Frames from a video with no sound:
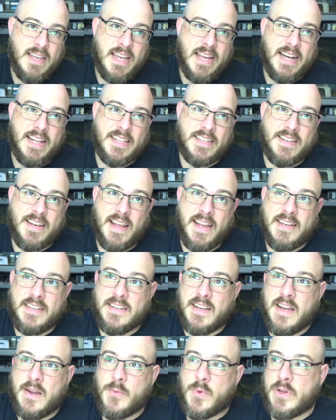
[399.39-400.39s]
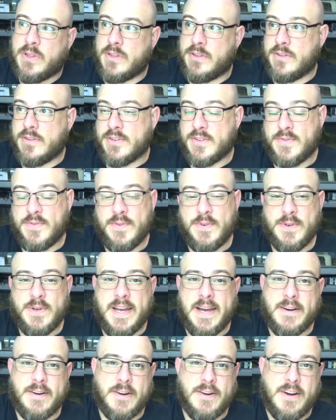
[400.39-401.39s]
and it's nighttime, whether there's food
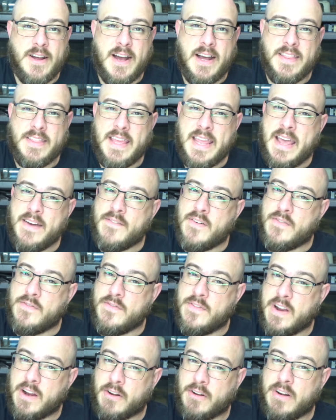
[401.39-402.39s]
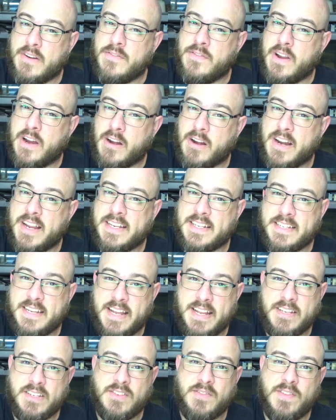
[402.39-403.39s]
out or not, they have a very, very
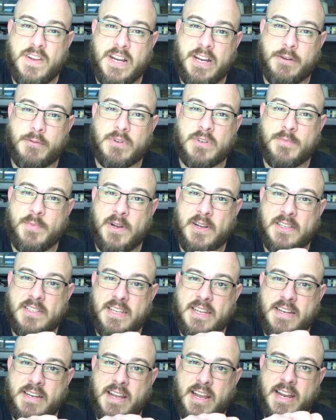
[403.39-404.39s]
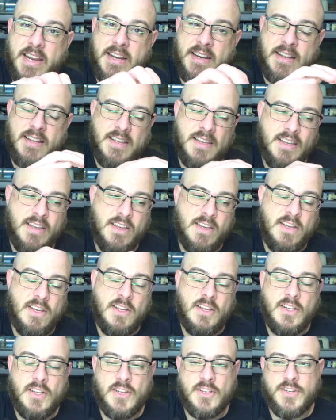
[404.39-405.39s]
intense feeding response at night.
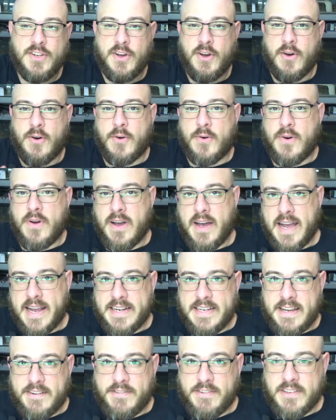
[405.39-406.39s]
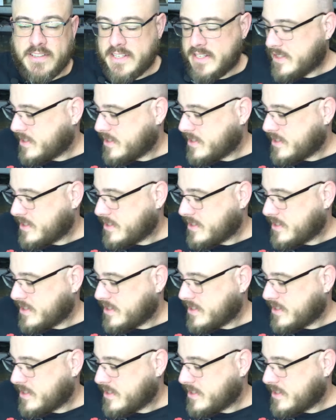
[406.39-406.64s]
So I definitely